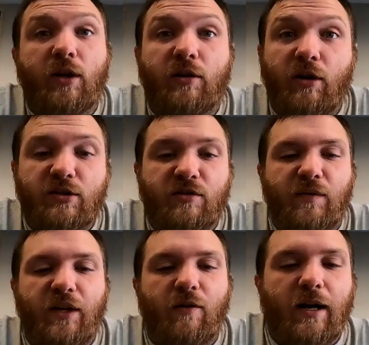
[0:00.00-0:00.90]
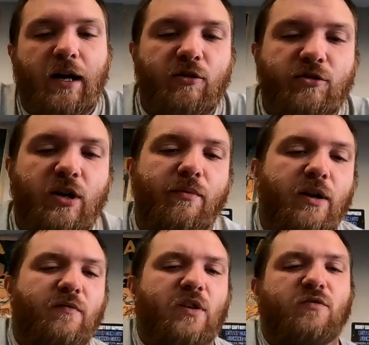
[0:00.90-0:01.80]
close for me to go back out and try
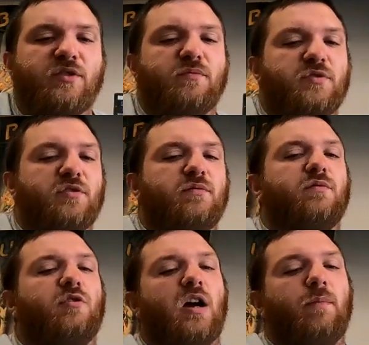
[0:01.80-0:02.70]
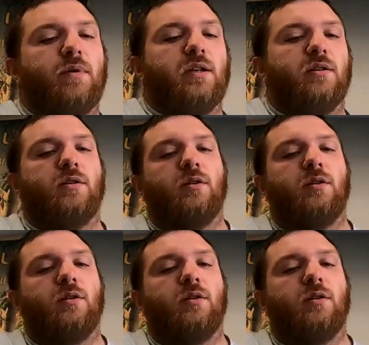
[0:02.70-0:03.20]
and fish for some crappie.